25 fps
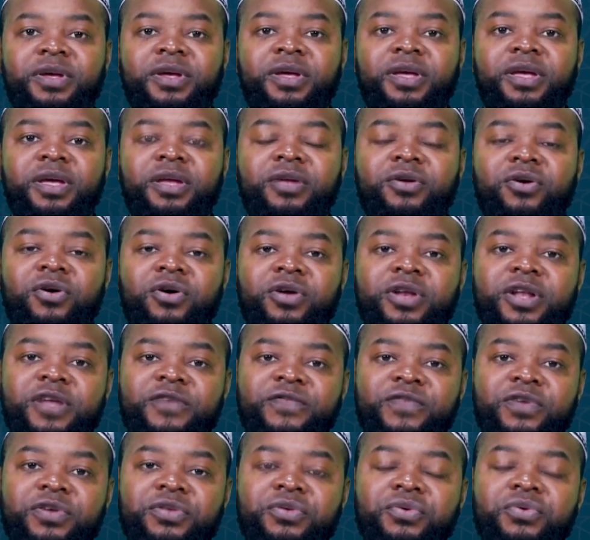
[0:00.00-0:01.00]
in order
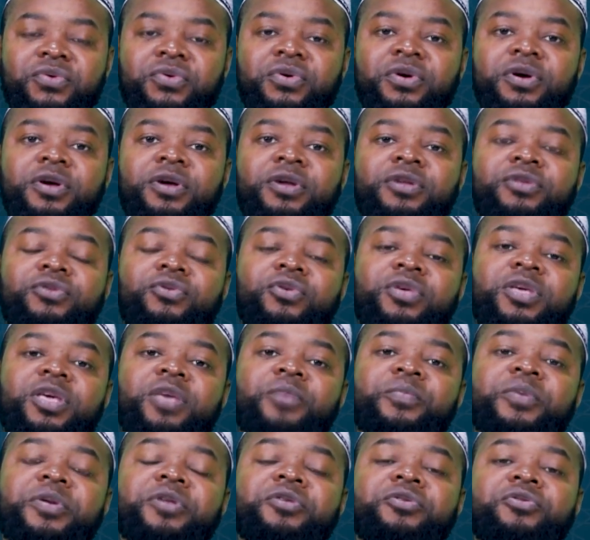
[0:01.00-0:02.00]
for you to
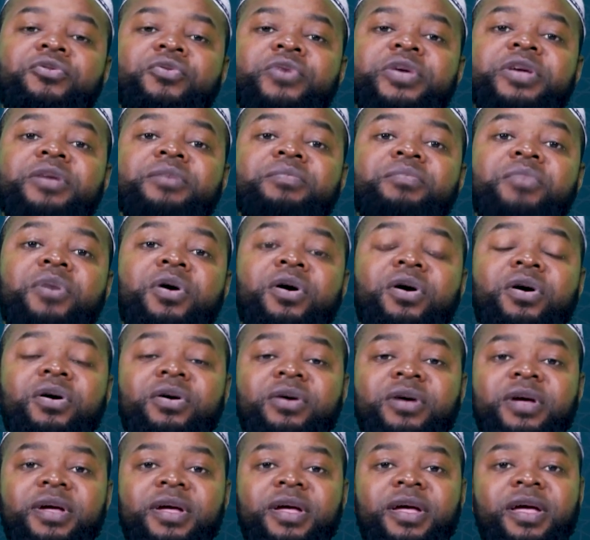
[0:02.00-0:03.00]
keep on doing
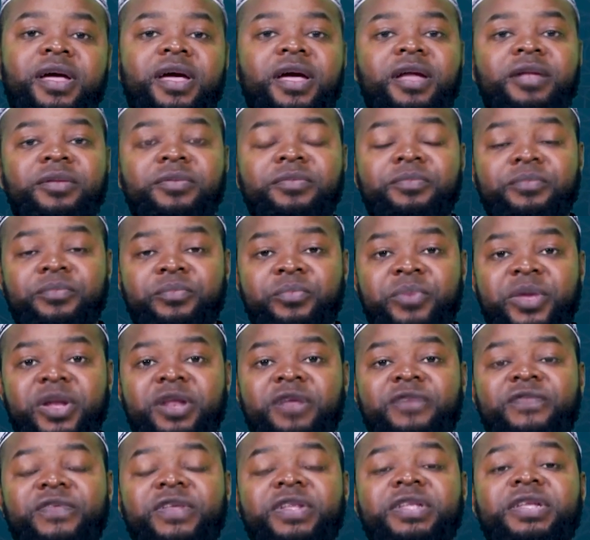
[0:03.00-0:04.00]
more and
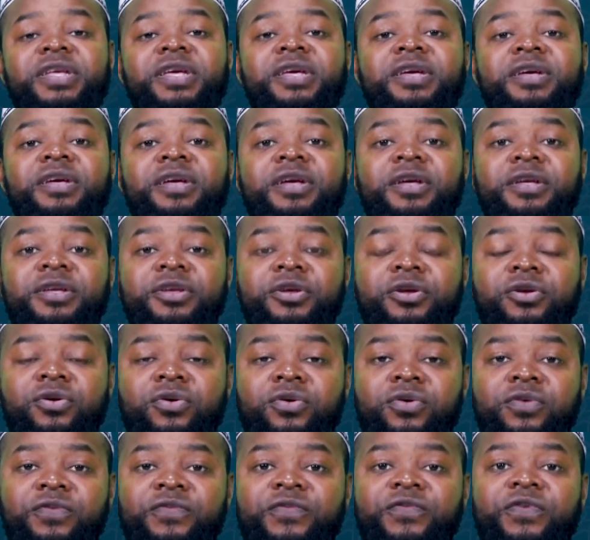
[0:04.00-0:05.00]
benefiting, you
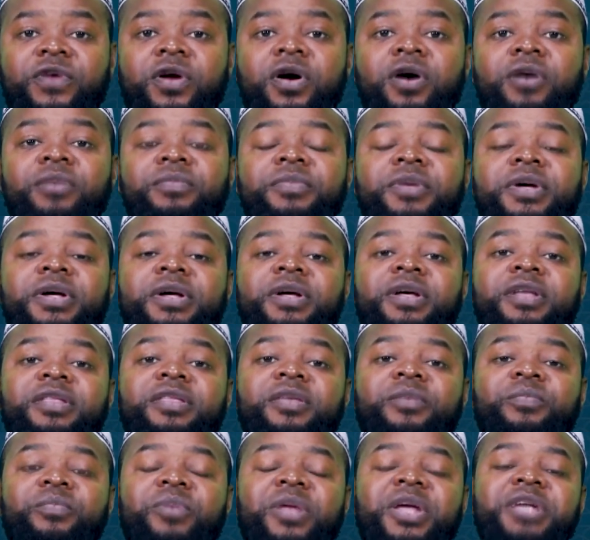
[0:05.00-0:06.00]
know, from
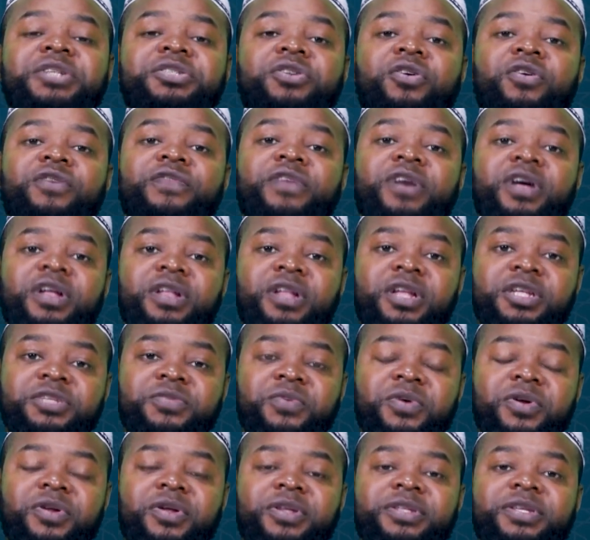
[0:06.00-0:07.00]
the pleasure of Allah
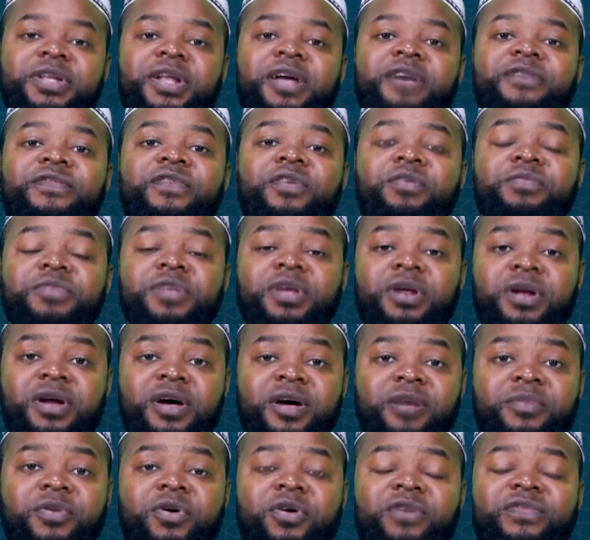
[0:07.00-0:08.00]
subhanahu wa ta'ala, from the
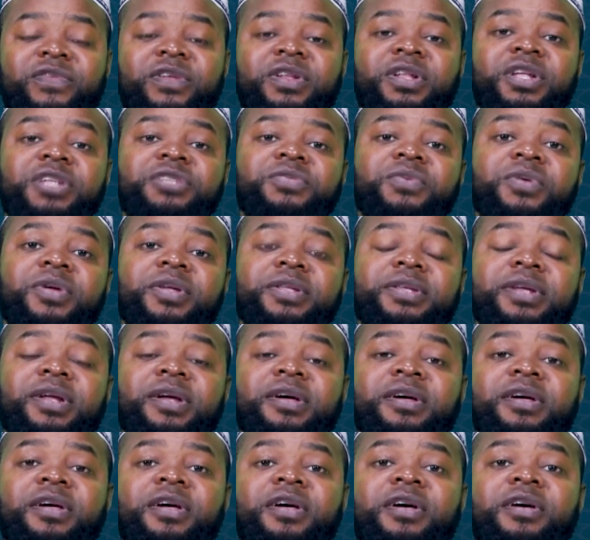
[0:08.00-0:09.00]
rahmah of Allah subhanahu wa
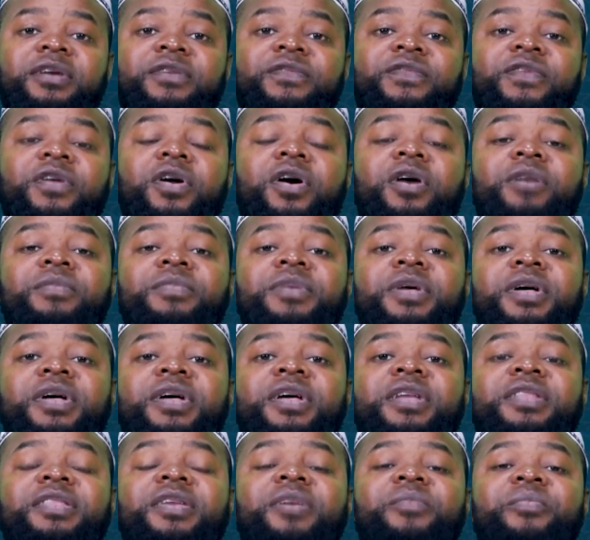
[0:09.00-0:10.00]
ta'ala, from
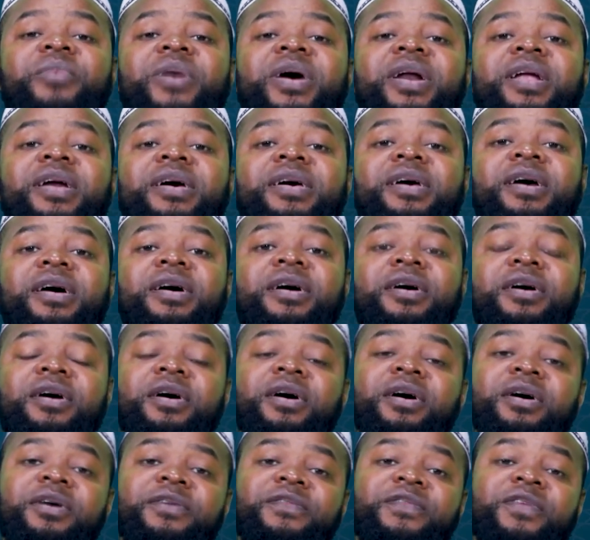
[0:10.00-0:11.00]
the barakah
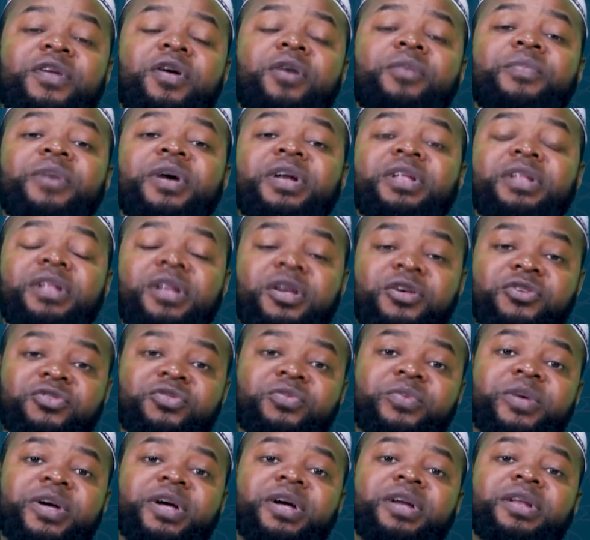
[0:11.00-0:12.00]
from Allah
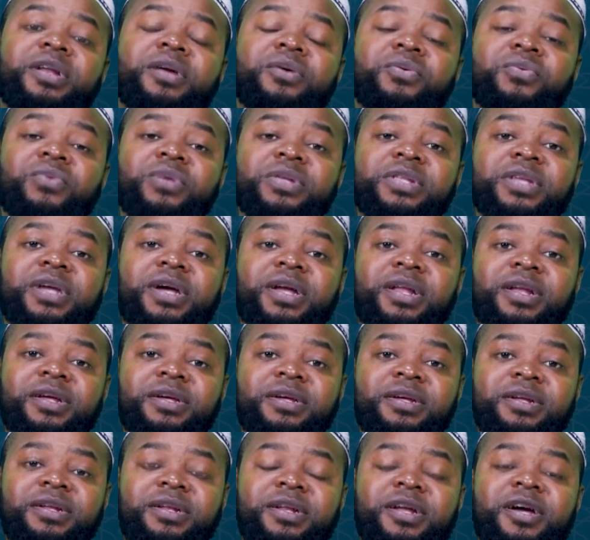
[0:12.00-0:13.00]
subhanahu wa ta'ala.
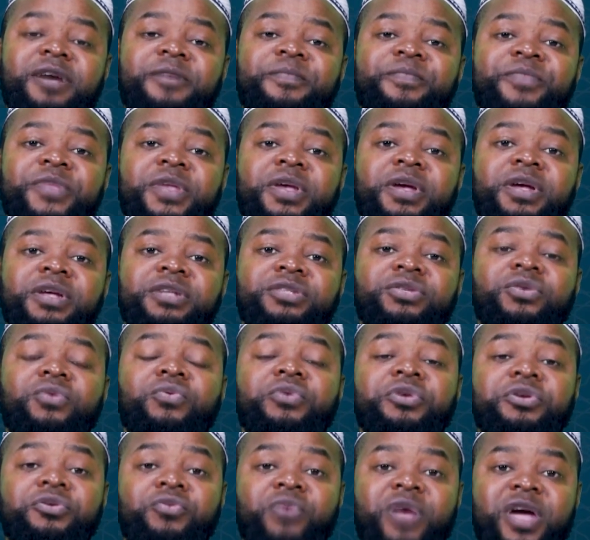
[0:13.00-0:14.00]
Now, so
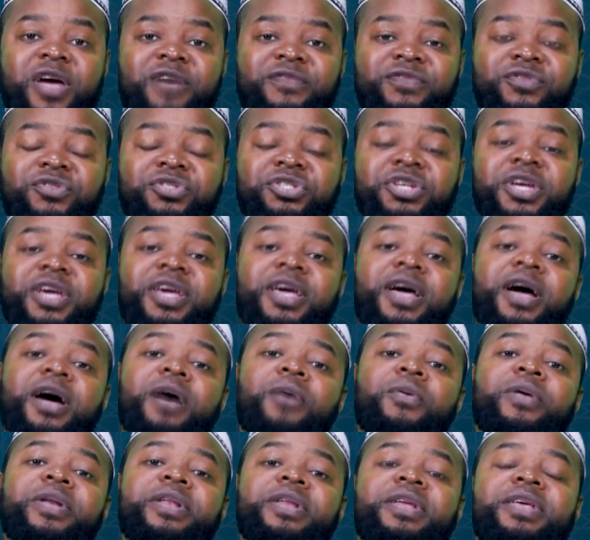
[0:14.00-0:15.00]
we have to check
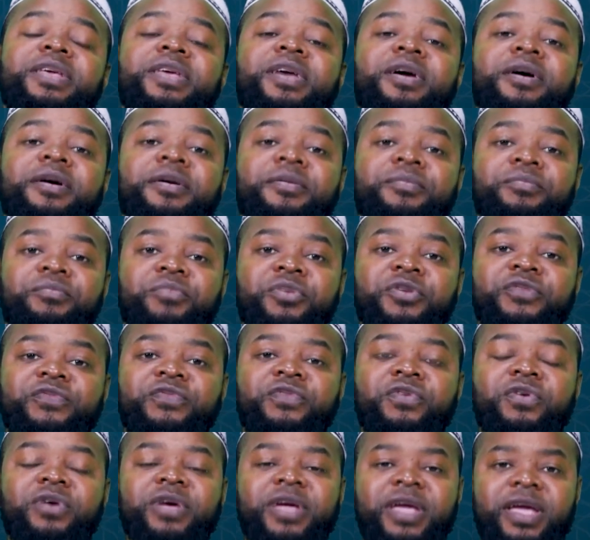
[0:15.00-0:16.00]
our niyyah
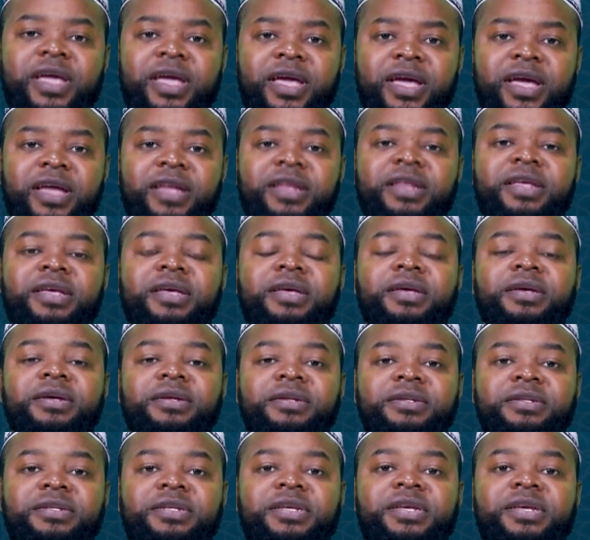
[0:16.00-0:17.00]
before any
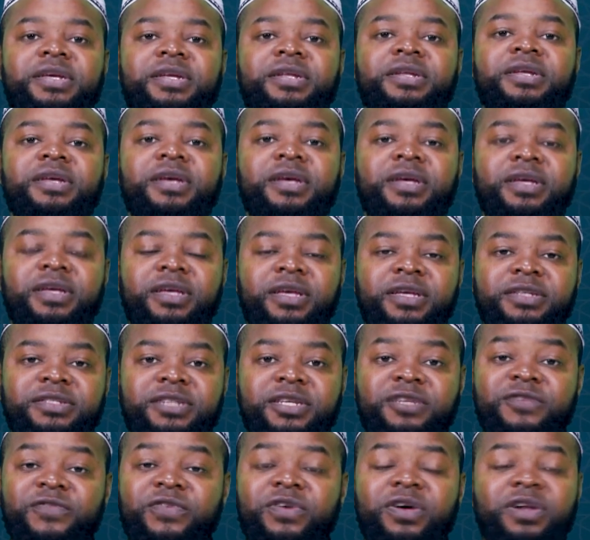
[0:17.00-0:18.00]
deed. Is
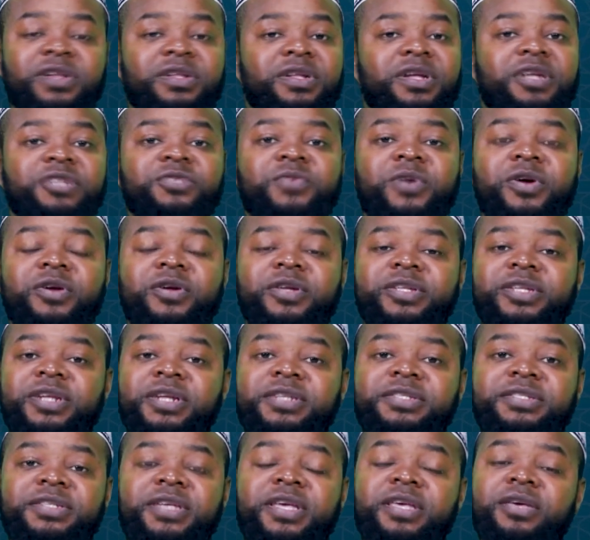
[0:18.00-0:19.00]
it for Allah subhanahu wa
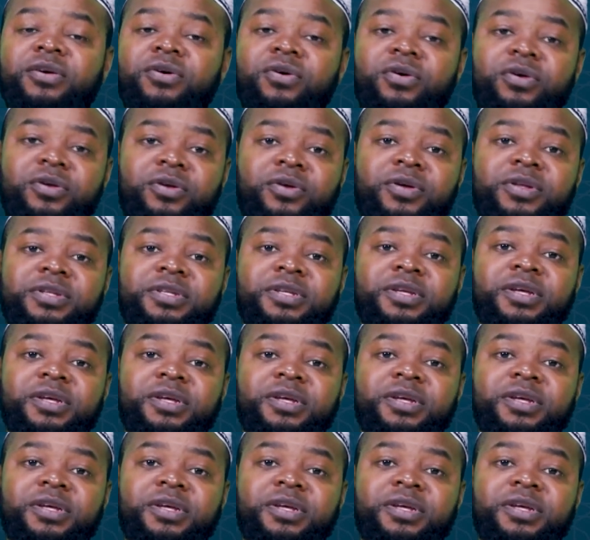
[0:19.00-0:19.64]
ta'ala's sake or not?